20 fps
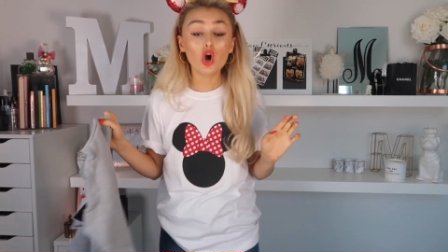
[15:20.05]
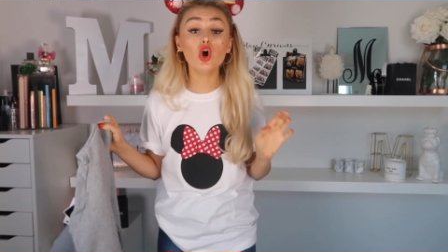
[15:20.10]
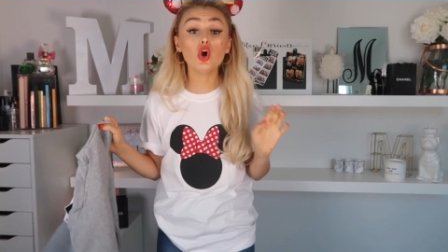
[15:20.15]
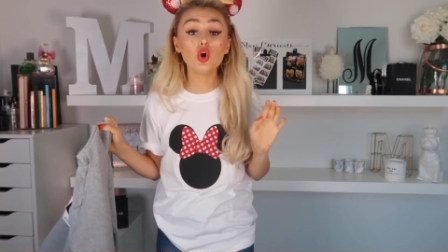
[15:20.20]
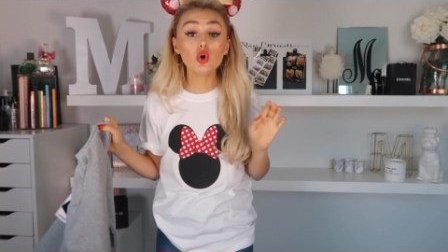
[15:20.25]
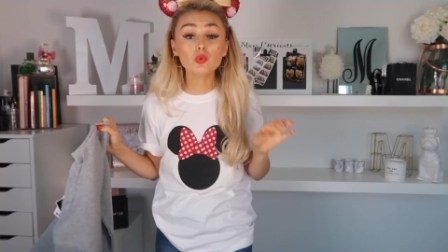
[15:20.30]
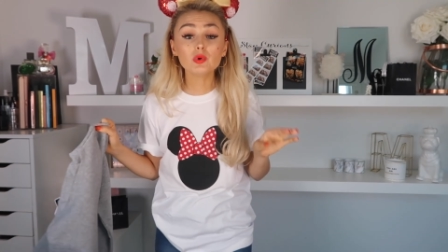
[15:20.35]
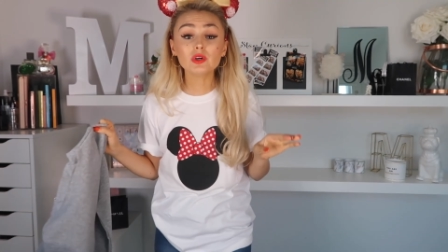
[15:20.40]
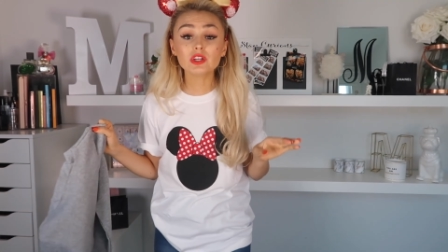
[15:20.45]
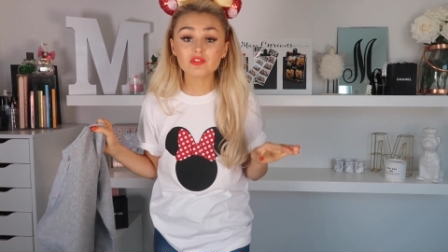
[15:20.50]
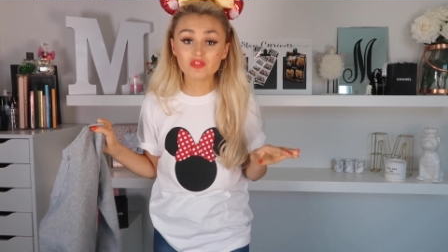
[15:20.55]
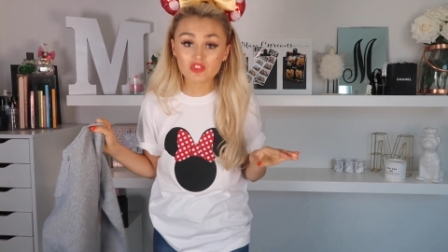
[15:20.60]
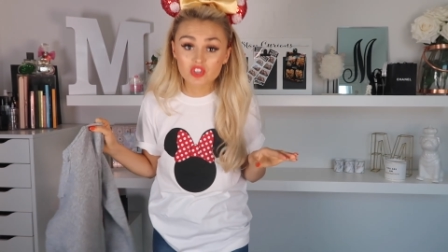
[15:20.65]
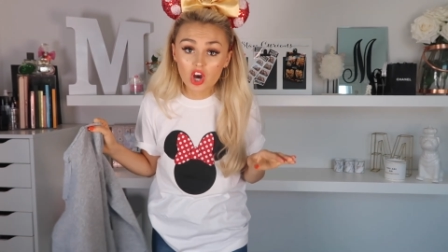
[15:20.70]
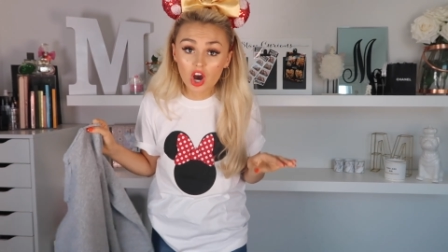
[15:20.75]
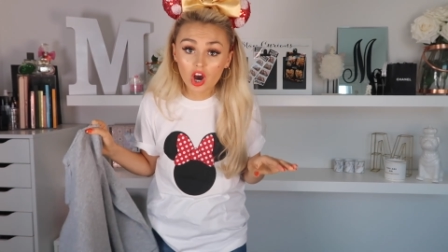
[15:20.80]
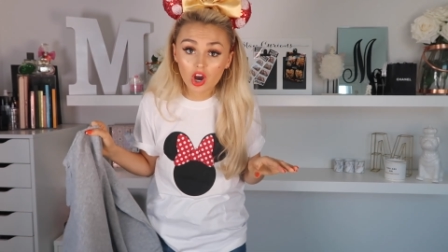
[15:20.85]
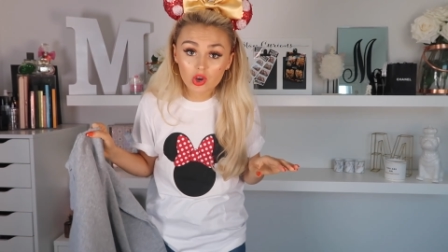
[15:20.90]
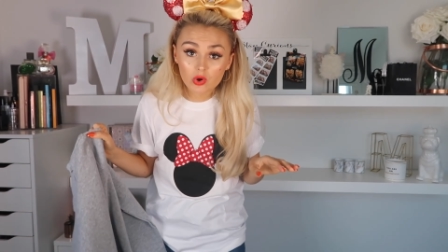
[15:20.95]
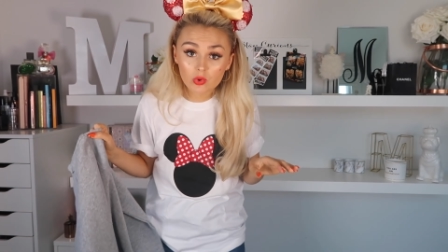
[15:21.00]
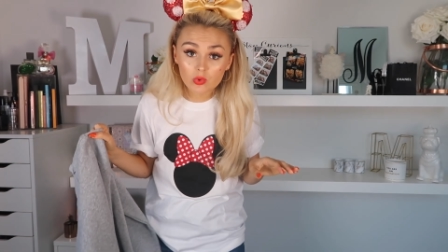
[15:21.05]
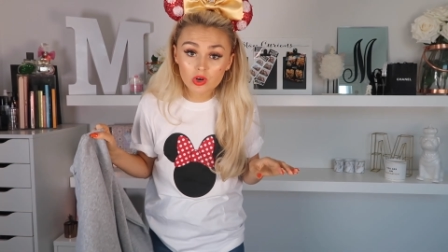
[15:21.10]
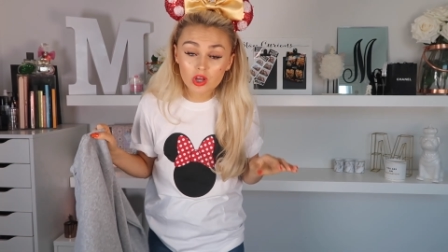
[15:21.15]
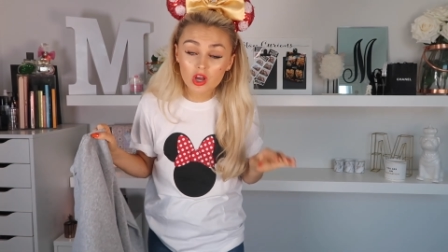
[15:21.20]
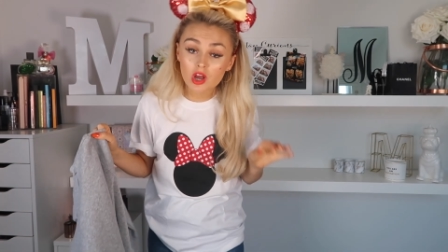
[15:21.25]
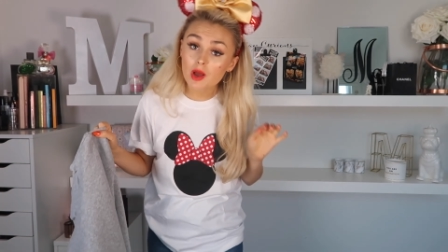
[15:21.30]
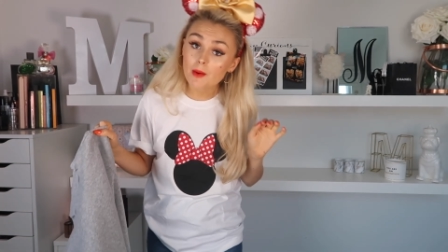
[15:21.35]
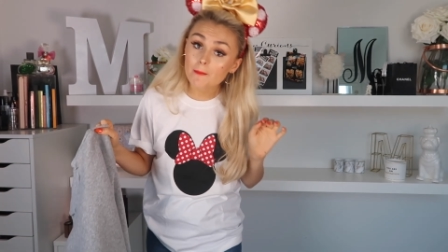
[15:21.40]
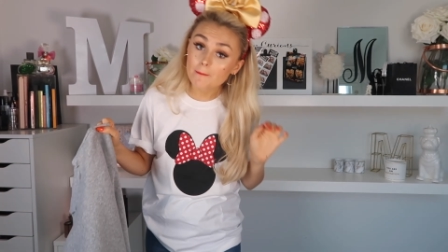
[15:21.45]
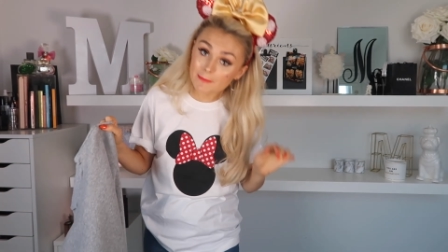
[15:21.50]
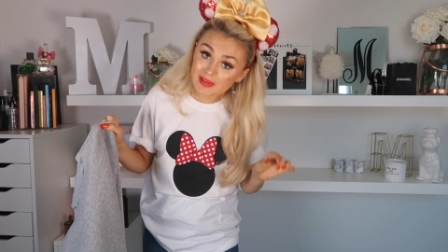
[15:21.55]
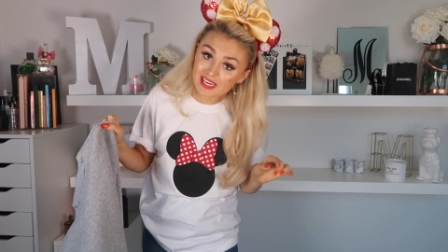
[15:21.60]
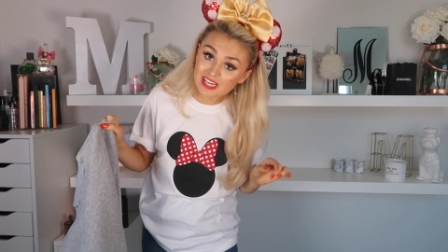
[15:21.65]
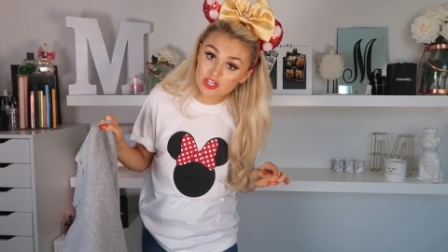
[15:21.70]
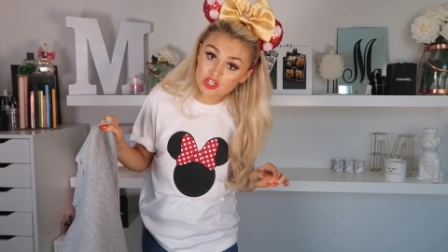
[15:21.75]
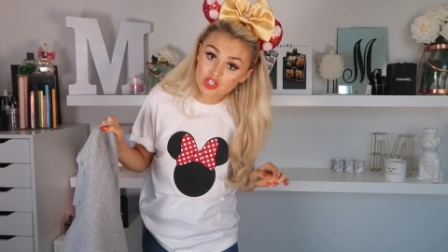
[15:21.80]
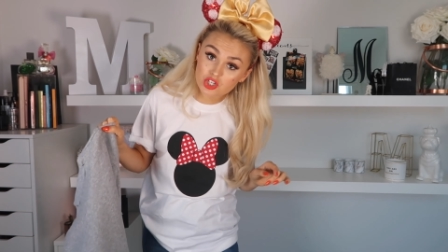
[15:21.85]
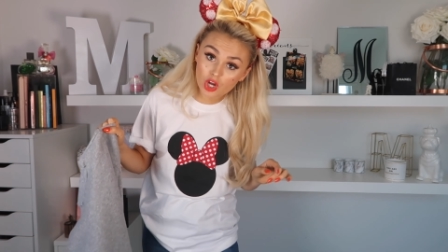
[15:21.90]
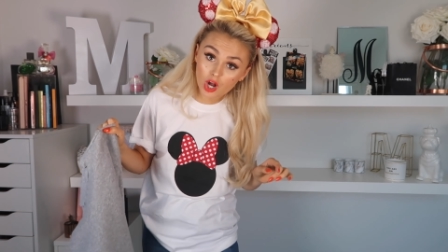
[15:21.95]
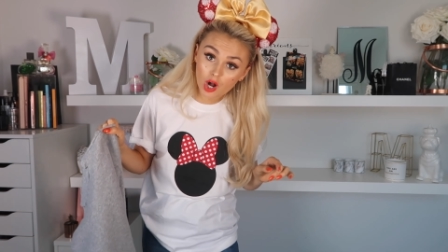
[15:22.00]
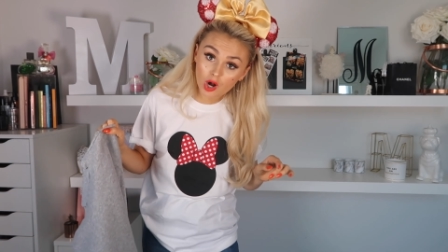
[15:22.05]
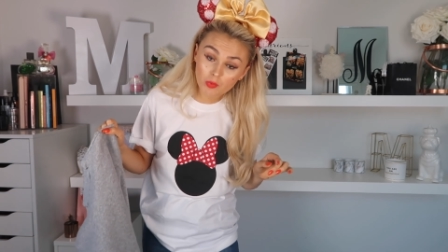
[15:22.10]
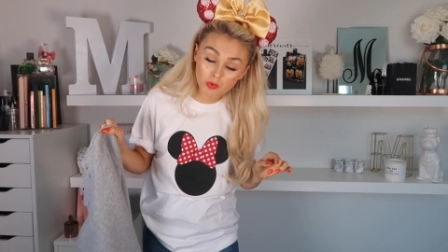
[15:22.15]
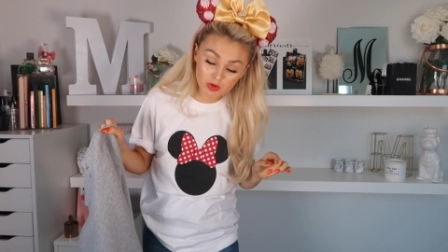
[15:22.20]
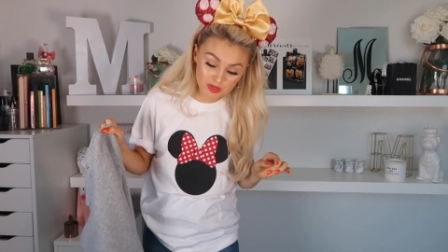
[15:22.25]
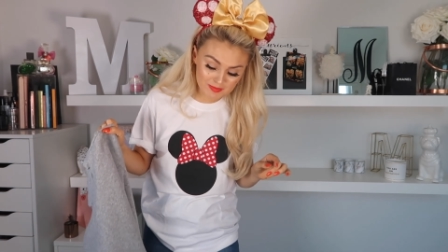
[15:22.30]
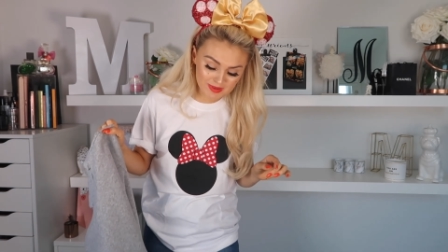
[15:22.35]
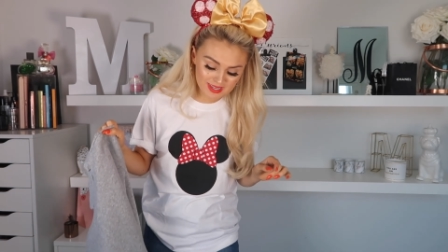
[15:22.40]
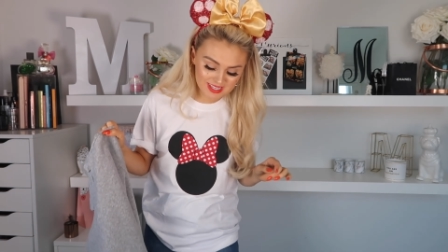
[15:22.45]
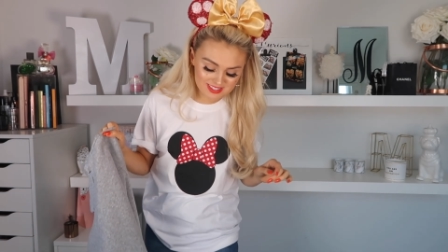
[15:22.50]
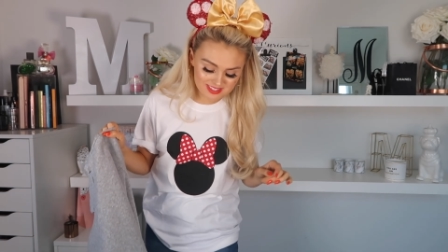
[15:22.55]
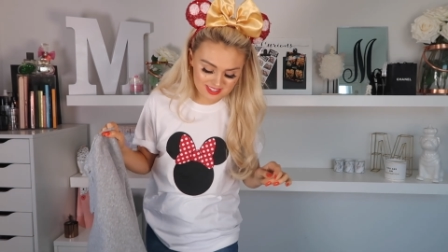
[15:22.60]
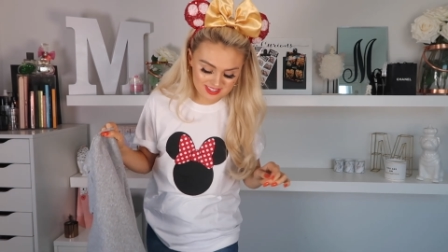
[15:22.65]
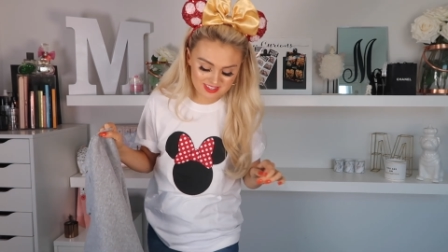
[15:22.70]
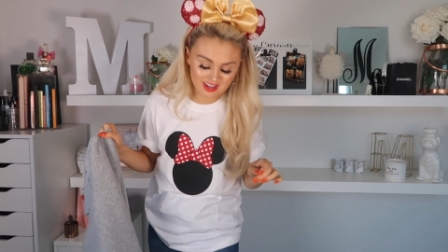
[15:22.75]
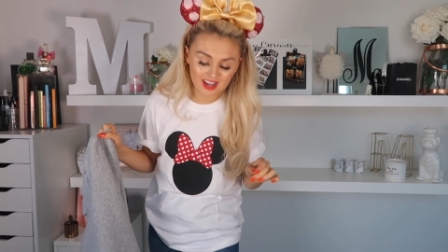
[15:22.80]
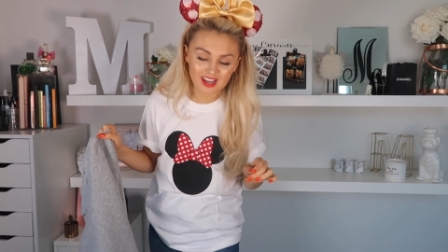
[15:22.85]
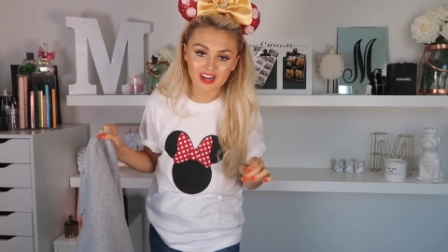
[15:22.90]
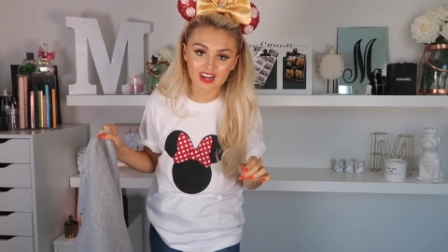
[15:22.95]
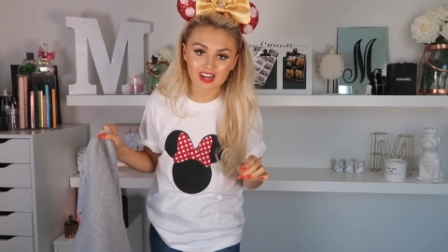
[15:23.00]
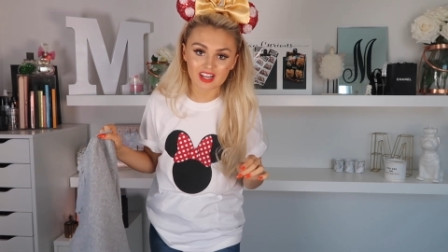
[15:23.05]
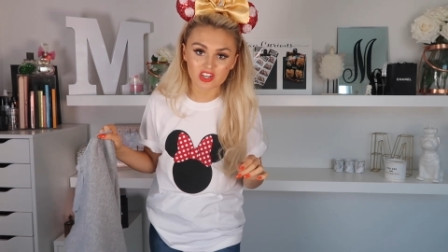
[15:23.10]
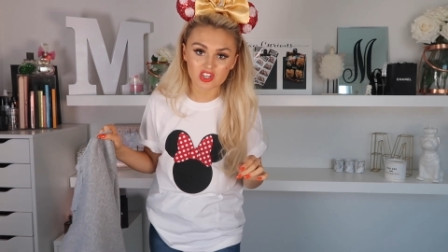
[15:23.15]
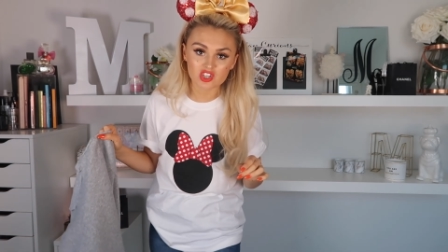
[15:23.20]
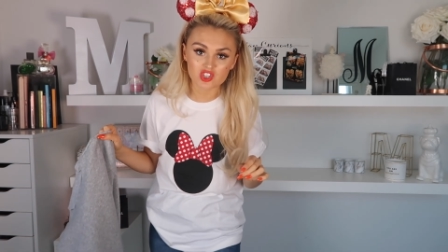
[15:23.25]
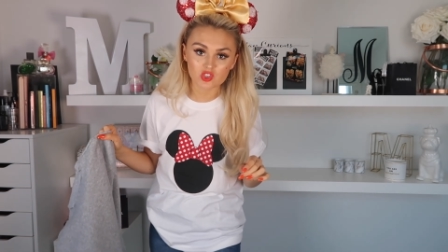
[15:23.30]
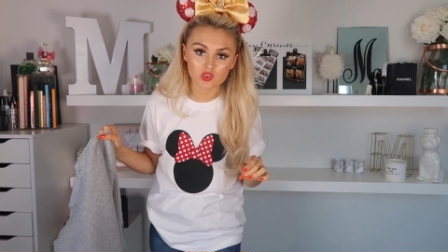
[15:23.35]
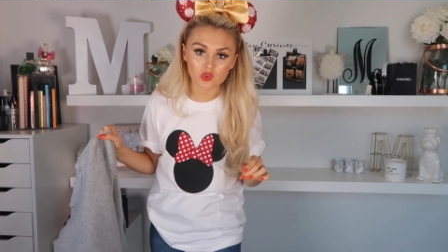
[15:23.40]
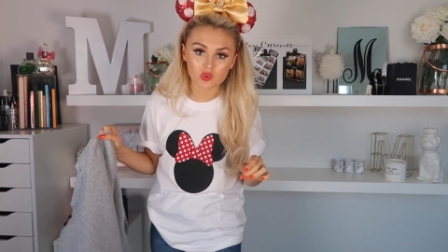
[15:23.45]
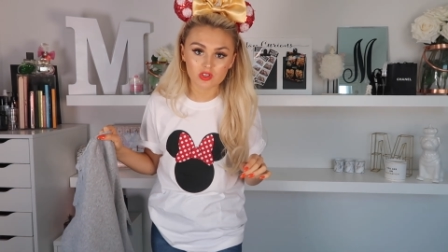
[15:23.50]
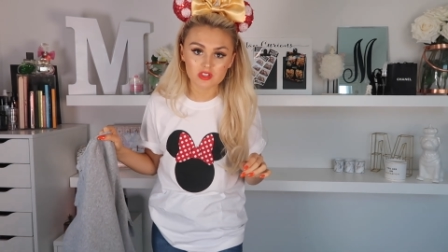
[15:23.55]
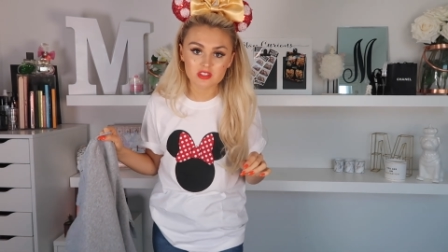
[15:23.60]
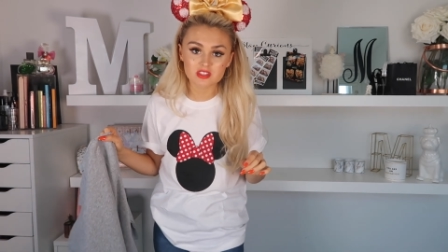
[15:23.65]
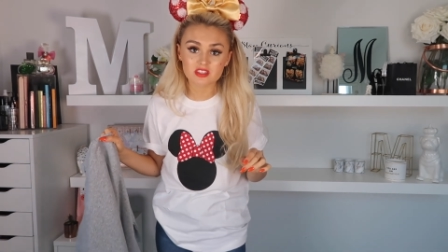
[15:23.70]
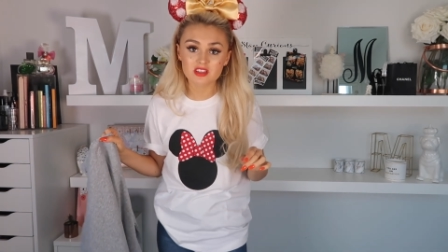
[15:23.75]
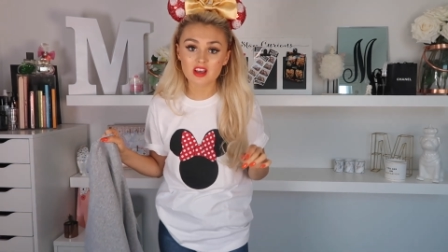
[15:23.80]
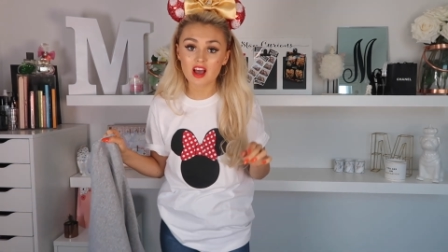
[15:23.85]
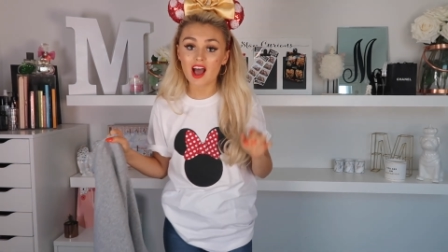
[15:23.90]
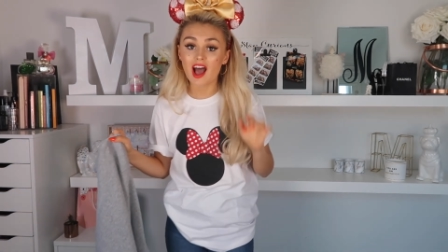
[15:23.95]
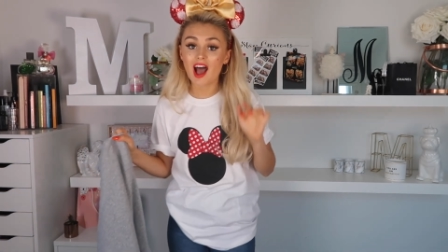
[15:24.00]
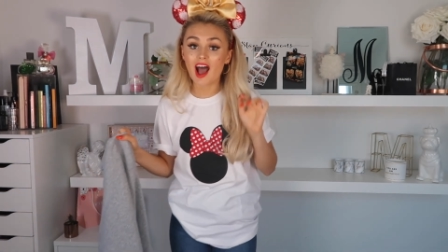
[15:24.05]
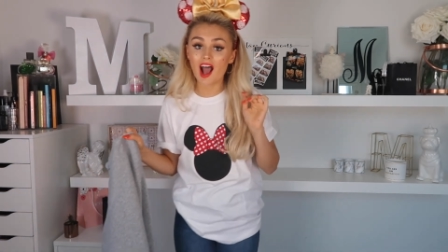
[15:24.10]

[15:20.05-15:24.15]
Who would have known Misha would be into cycling shorts?